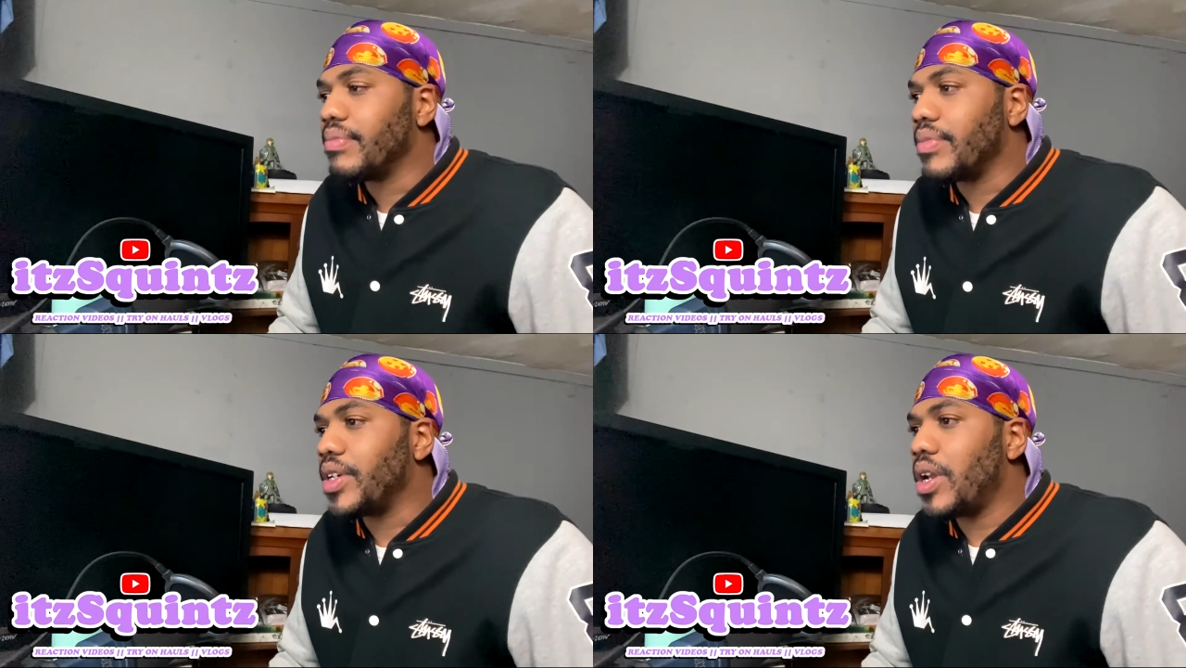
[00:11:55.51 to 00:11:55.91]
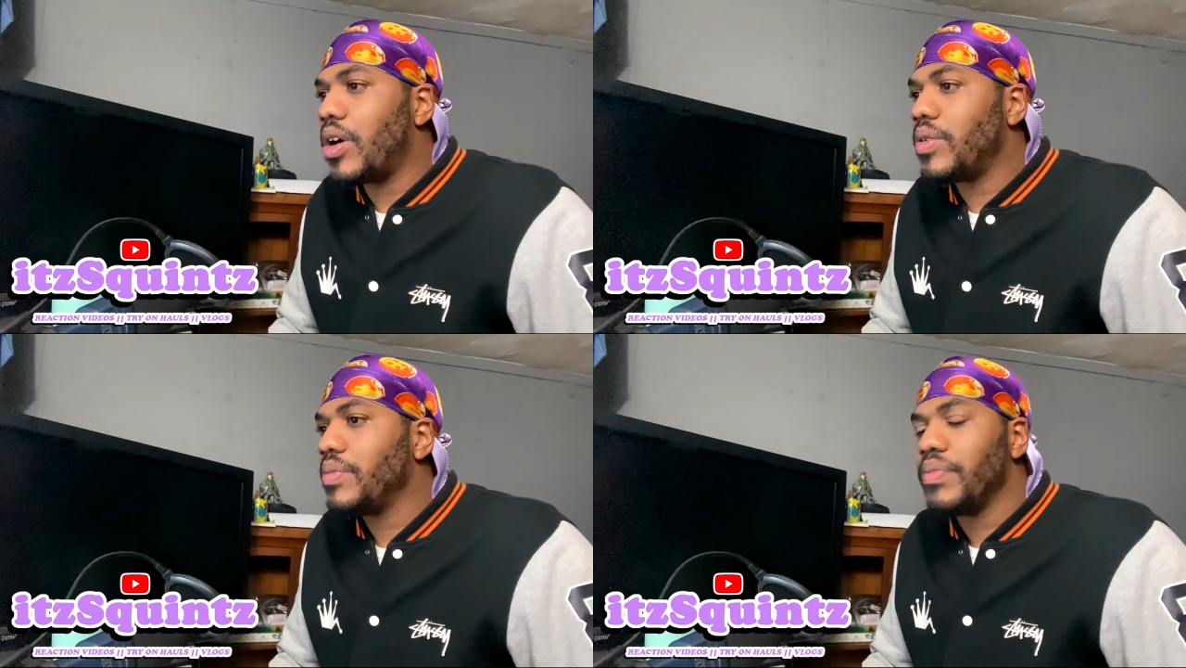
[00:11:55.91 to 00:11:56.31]
You
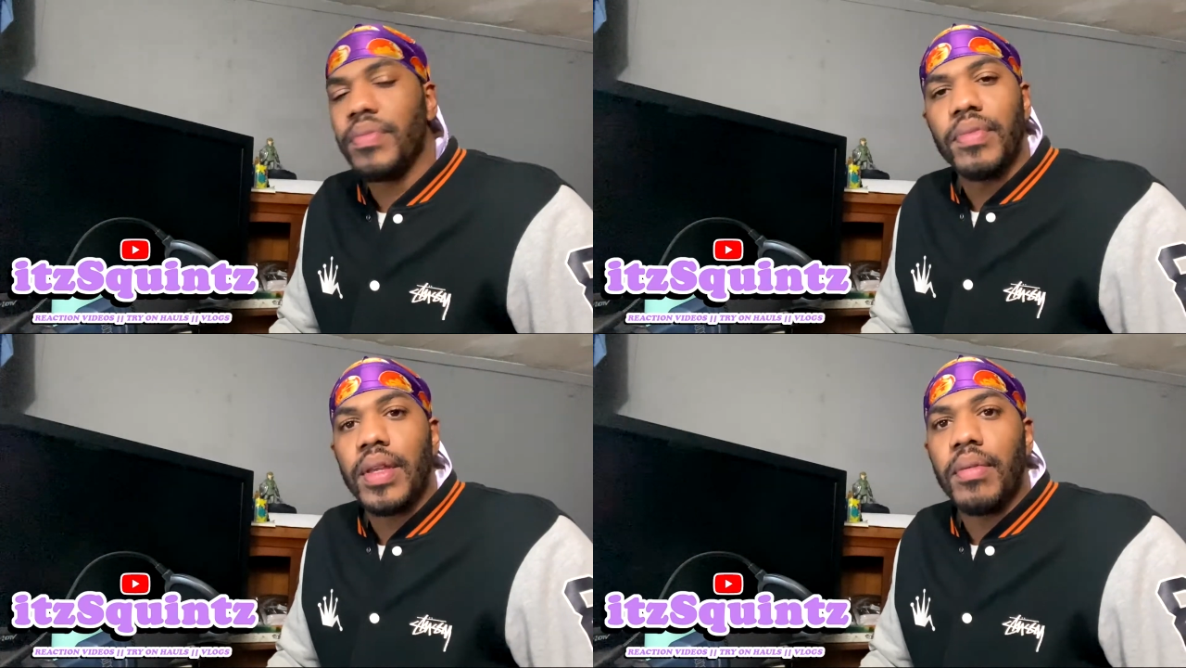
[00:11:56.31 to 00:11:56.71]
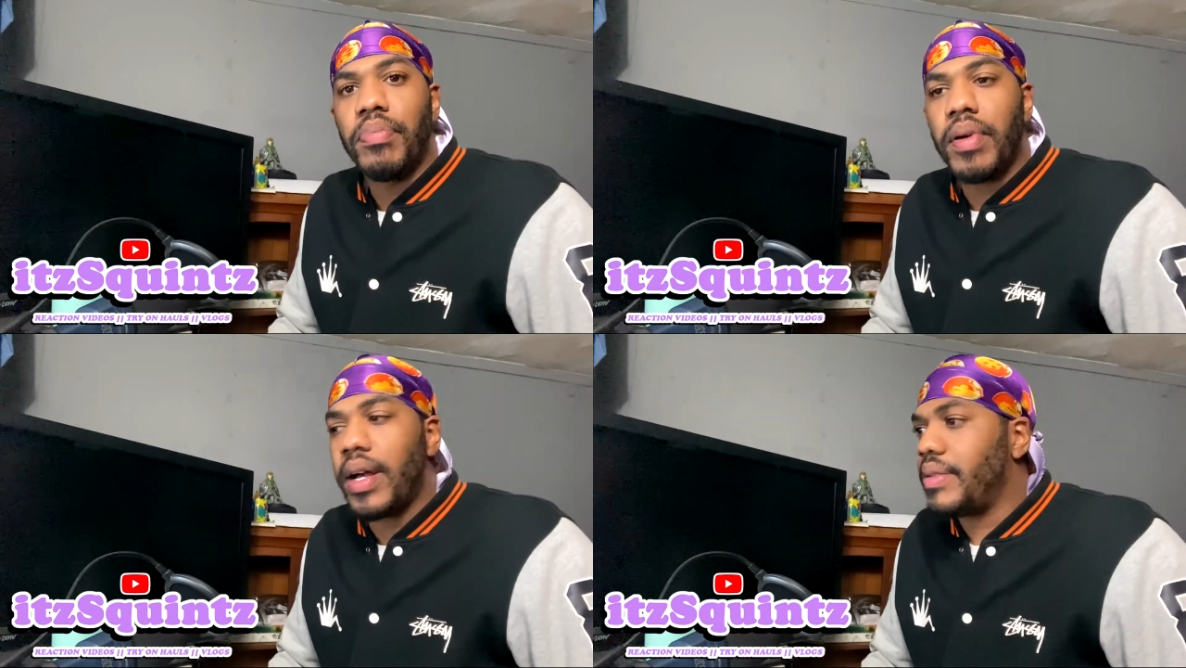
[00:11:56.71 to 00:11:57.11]
know,
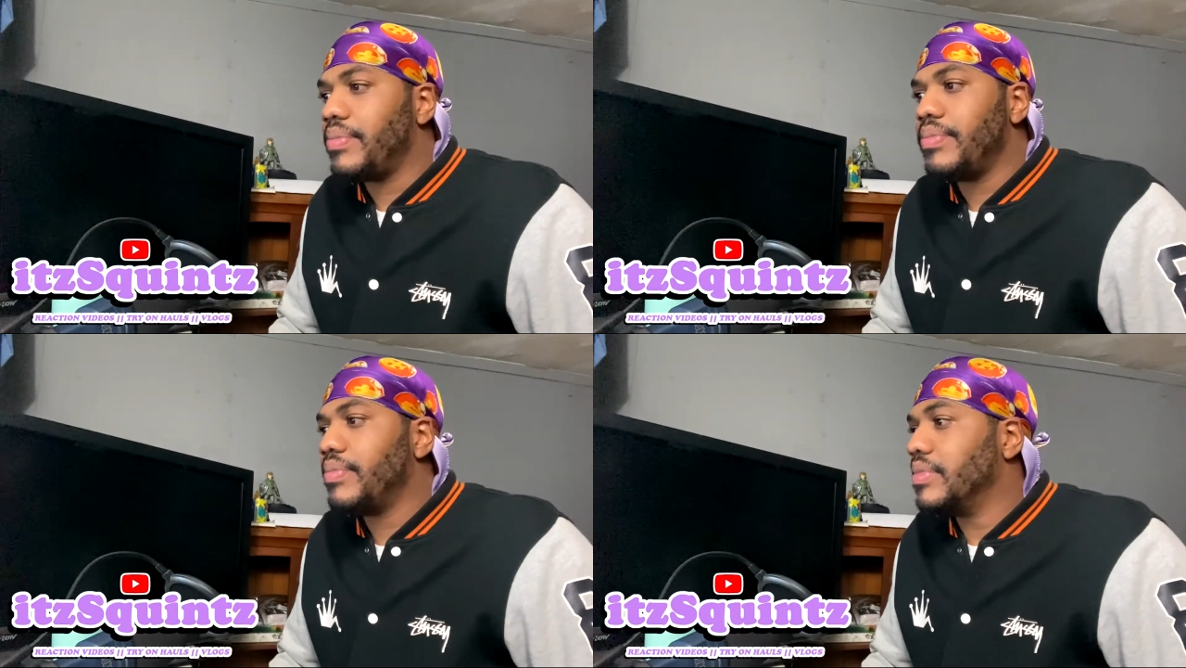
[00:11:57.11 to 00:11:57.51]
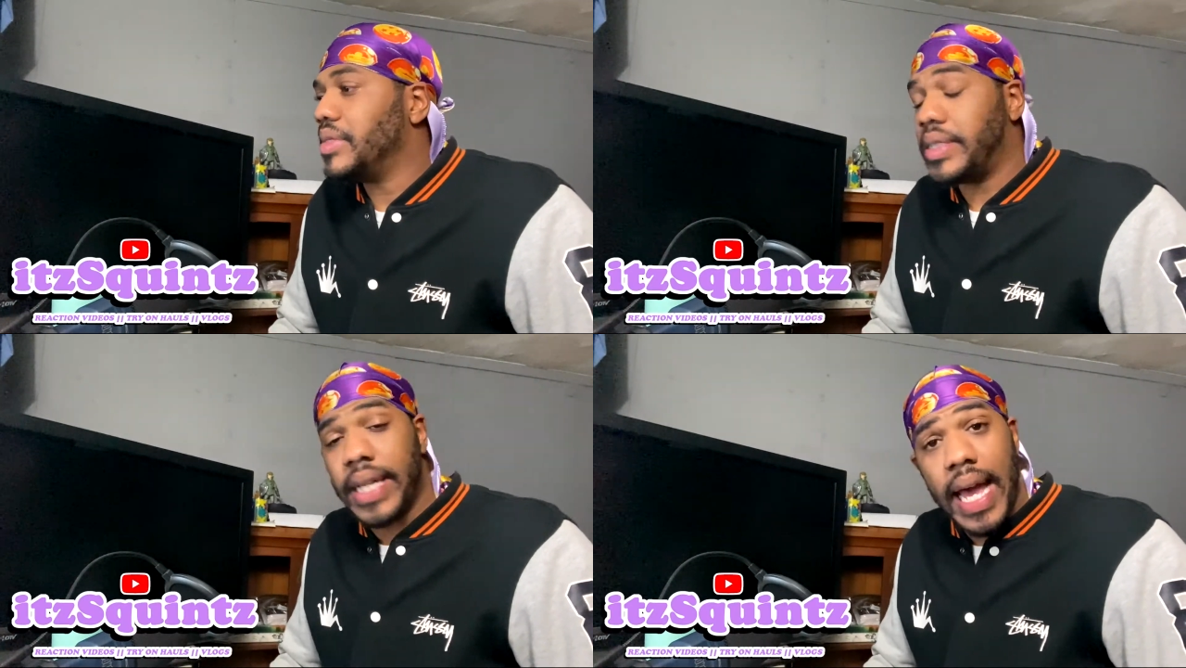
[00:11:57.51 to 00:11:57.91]
but
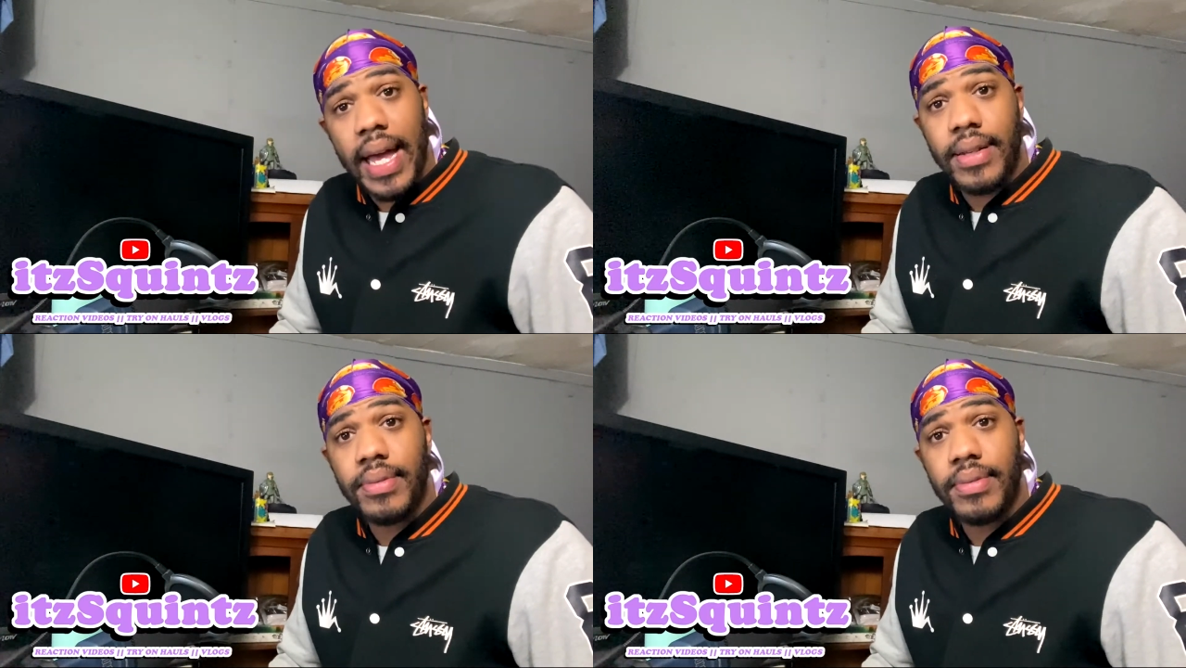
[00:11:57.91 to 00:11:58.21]
that,